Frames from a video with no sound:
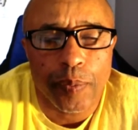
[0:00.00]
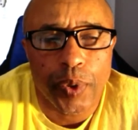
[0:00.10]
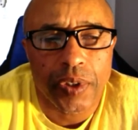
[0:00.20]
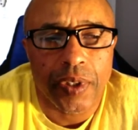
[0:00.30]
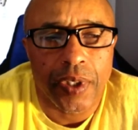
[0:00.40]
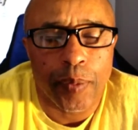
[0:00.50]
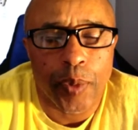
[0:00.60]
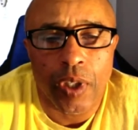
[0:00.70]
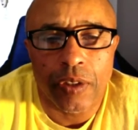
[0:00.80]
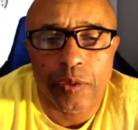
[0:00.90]
put the
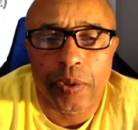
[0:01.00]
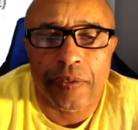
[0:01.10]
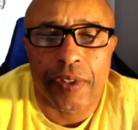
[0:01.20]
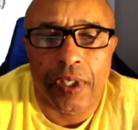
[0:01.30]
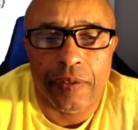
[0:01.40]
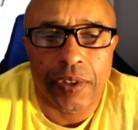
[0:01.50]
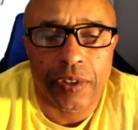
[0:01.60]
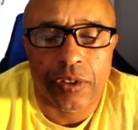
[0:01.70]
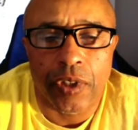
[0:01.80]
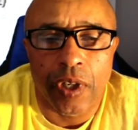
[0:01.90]
ball in 25 and
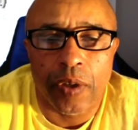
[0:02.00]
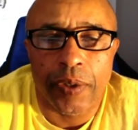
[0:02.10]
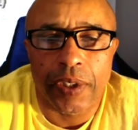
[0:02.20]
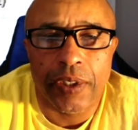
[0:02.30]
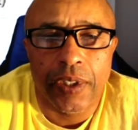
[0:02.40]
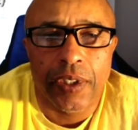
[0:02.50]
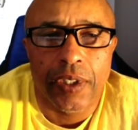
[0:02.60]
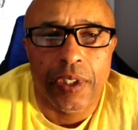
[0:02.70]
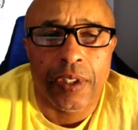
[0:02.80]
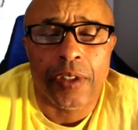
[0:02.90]
let's go. And
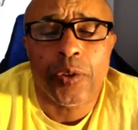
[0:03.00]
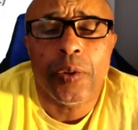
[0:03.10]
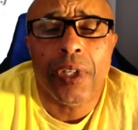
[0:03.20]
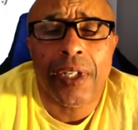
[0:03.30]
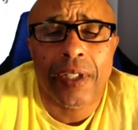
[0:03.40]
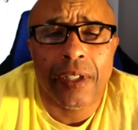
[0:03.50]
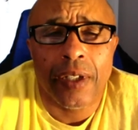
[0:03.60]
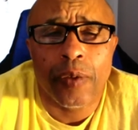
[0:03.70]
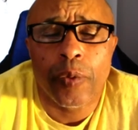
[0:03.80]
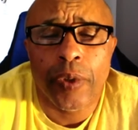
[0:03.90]
I do like
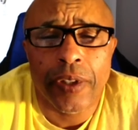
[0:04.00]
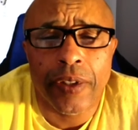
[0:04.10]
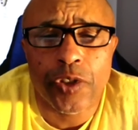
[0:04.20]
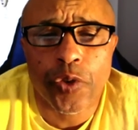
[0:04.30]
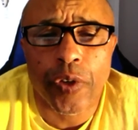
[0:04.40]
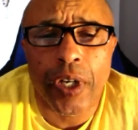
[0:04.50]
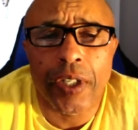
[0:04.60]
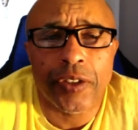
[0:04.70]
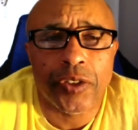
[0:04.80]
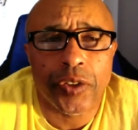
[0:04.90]
where they're
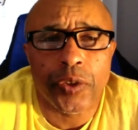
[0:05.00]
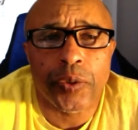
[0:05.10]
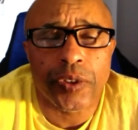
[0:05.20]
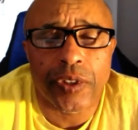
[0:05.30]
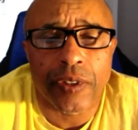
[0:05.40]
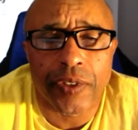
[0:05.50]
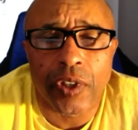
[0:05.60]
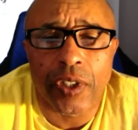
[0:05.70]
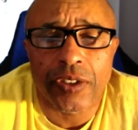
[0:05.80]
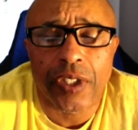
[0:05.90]
trying to, instead of an
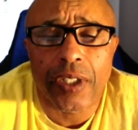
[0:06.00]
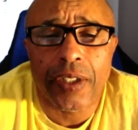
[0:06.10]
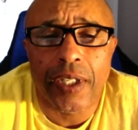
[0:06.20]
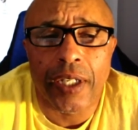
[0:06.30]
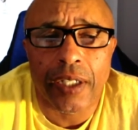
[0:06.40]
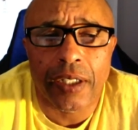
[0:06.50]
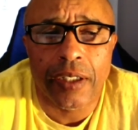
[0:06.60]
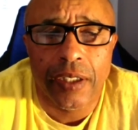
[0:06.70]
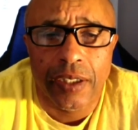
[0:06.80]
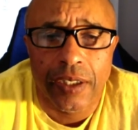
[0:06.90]
onside kick,
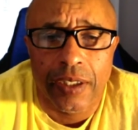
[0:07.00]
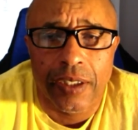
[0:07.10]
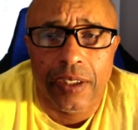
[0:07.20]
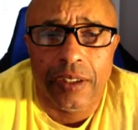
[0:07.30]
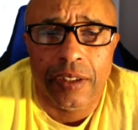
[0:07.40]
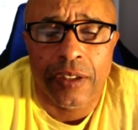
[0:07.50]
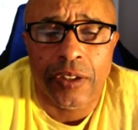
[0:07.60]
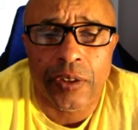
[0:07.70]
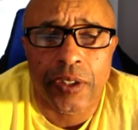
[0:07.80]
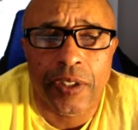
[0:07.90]

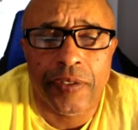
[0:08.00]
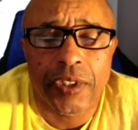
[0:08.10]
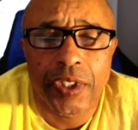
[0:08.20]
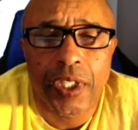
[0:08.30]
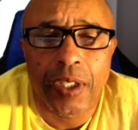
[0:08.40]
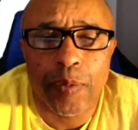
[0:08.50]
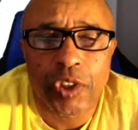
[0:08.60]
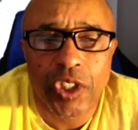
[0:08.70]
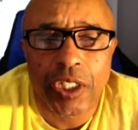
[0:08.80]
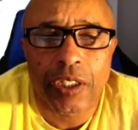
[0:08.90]
give the team a
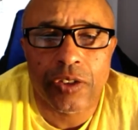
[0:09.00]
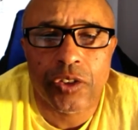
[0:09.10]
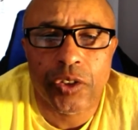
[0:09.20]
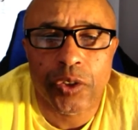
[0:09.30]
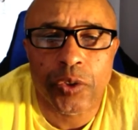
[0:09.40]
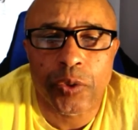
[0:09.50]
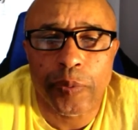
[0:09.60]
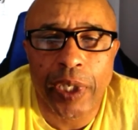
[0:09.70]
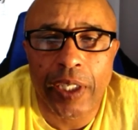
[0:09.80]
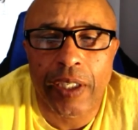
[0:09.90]
chance to
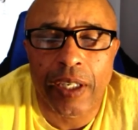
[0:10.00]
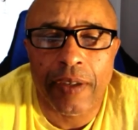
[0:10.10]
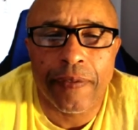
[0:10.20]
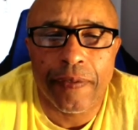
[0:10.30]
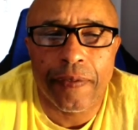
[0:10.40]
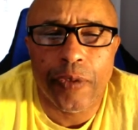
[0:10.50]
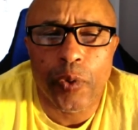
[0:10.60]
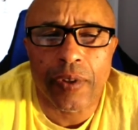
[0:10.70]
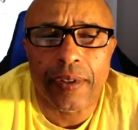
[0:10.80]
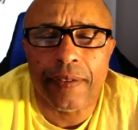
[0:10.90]
make a
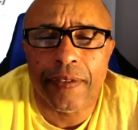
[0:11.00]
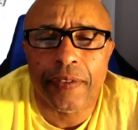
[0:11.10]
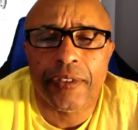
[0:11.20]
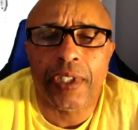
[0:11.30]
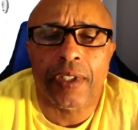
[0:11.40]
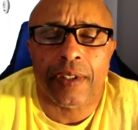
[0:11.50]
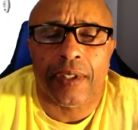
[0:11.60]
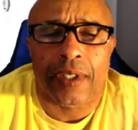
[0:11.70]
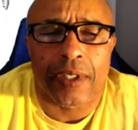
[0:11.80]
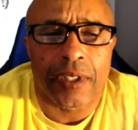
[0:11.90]
4th and 15, I
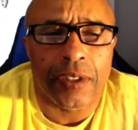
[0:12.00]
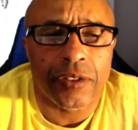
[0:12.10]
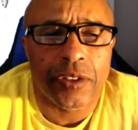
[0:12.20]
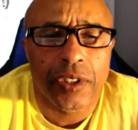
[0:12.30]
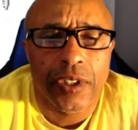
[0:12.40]
think it is,